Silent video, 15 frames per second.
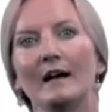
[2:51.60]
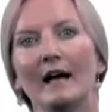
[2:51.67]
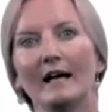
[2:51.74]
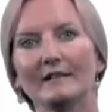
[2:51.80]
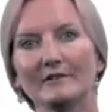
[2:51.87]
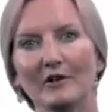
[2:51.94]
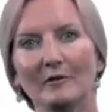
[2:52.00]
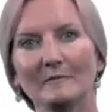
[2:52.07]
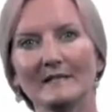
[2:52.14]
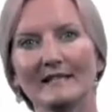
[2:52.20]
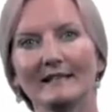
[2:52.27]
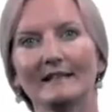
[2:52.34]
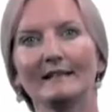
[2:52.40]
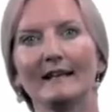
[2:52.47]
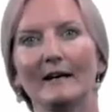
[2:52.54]

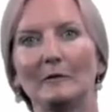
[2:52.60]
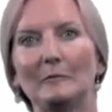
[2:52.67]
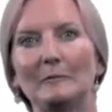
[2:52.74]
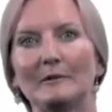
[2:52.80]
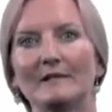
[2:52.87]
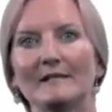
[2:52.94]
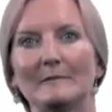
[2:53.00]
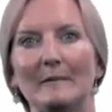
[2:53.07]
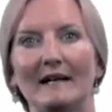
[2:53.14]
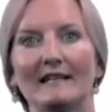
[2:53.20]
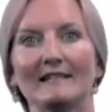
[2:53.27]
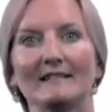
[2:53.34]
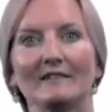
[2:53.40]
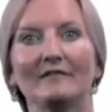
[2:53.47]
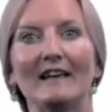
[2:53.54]
Adopting a GELT
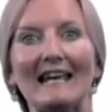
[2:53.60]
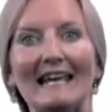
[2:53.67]
perspective